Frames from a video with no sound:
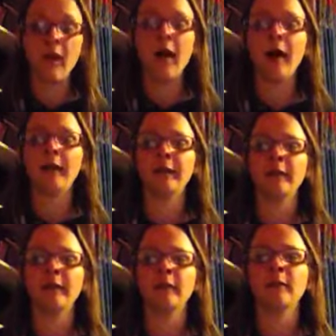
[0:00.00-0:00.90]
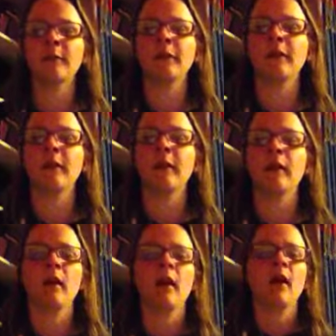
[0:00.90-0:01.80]
On and this is just me
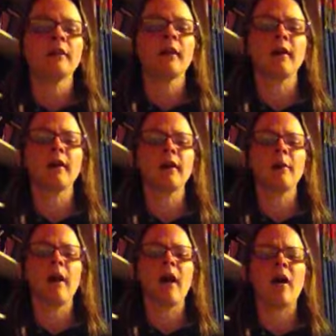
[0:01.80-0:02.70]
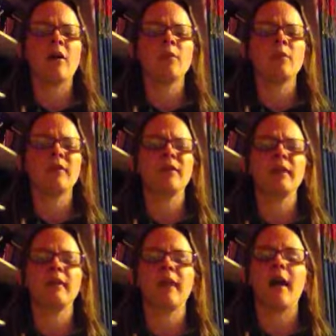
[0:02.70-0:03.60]
talking about
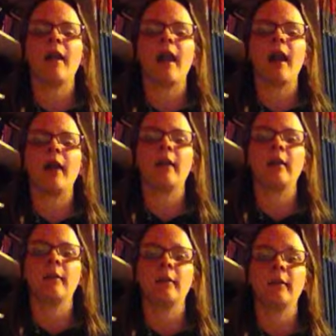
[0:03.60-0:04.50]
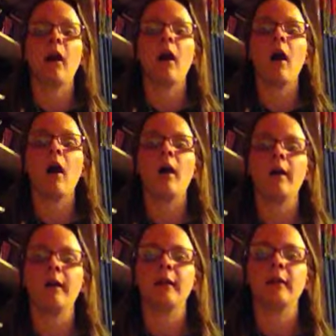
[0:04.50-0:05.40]
movies that I saw
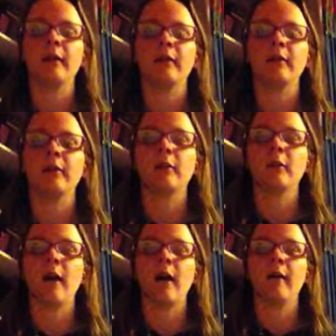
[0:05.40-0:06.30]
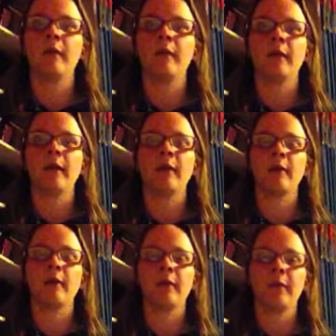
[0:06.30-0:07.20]
and I still love and I
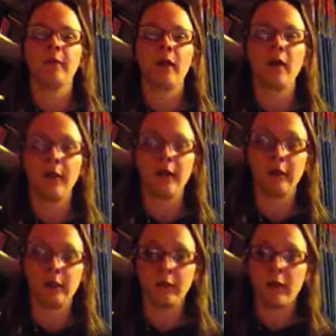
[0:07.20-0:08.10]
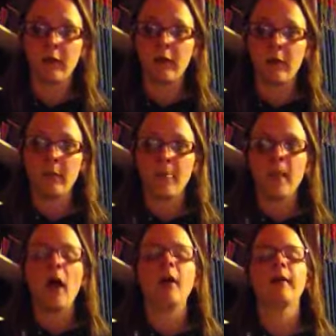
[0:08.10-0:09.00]
saw like years ago.
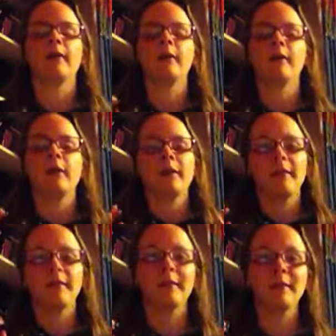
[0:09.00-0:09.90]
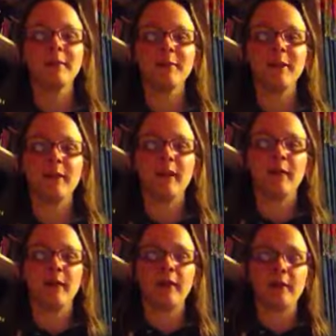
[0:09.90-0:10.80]
Okay, so this is going to be a
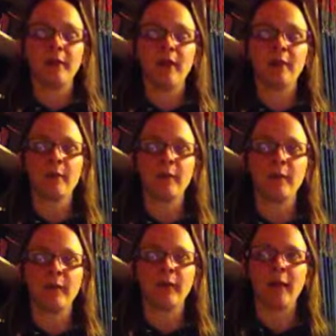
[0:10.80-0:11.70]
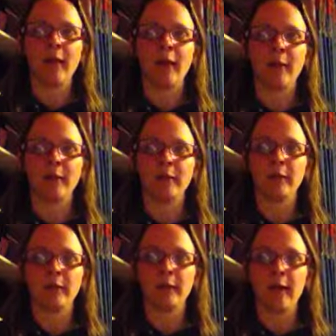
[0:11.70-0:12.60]
video of me talking about movies that I
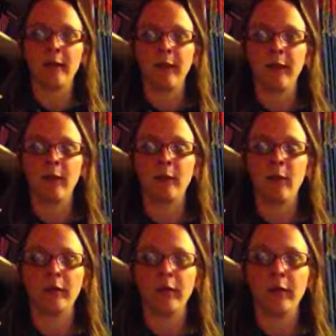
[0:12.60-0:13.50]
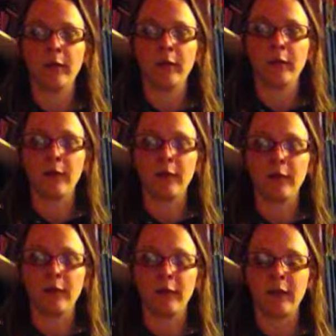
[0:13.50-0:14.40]
absolutely love and I could watch over and over again
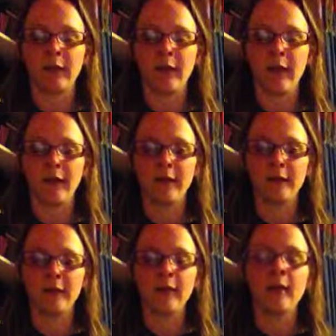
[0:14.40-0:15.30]
and never get tired of.